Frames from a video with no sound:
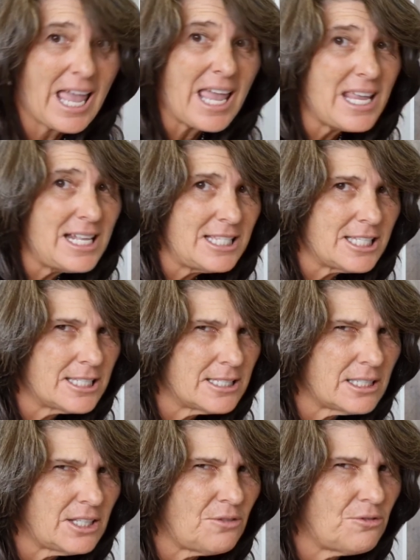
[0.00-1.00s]
And
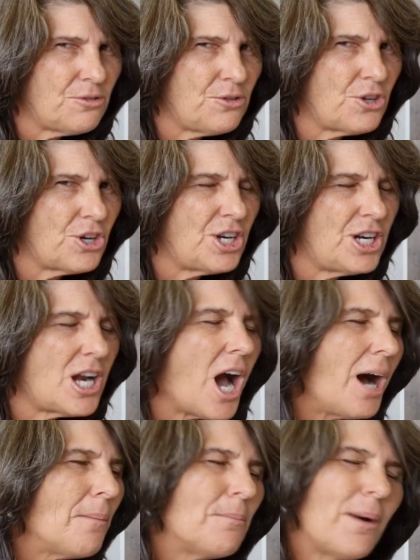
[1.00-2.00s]
if you're
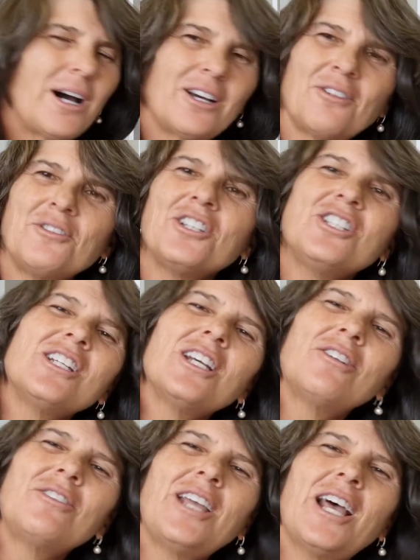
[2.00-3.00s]
not part of the
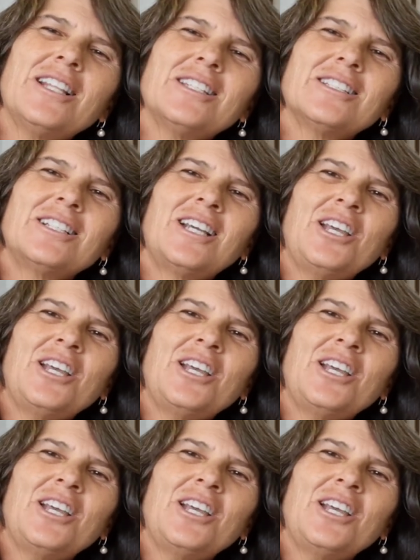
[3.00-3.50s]
channel yet,